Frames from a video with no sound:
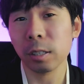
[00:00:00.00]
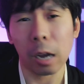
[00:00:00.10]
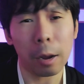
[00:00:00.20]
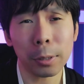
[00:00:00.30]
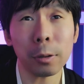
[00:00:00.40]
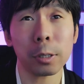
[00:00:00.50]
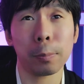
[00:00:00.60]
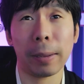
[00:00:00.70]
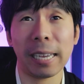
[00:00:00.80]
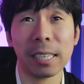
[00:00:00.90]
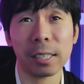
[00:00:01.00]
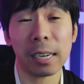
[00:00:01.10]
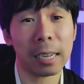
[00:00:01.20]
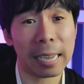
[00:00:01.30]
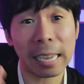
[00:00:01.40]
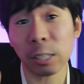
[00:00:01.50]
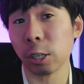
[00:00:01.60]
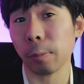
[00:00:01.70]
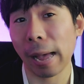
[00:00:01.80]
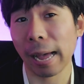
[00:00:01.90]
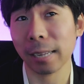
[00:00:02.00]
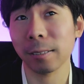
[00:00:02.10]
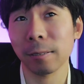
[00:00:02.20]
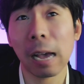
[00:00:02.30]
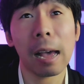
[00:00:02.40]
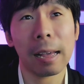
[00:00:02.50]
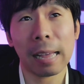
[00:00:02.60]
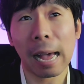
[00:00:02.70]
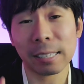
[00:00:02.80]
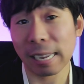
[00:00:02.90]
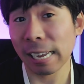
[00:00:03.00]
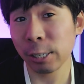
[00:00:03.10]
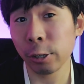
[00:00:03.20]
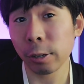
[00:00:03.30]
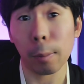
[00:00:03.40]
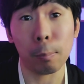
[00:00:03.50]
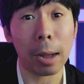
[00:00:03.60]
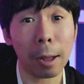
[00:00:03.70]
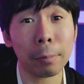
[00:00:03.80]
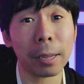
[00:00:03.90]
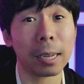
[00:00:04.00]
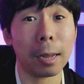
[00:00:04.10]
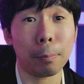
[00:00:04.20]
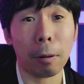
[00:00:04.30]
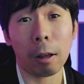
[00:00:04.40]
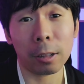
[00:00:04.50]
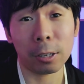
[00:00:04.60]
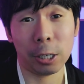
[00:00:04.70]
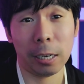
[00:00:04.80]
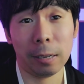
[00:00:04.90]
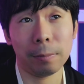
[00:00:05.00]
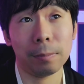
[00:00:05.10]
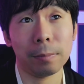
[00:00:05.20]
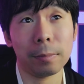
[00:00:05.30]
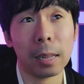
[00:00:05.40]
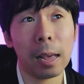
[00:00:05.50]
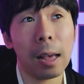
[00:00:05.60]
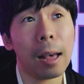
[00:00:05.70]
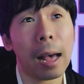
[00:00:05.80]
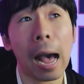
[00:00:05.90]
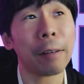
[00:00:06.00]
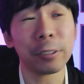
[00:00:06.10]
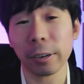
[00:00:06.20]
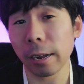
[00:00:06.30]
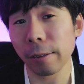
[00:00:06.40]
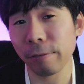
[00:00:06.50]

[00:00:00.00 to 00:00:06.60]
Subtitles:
Domino's Pizza in Japan has issued a public apology after a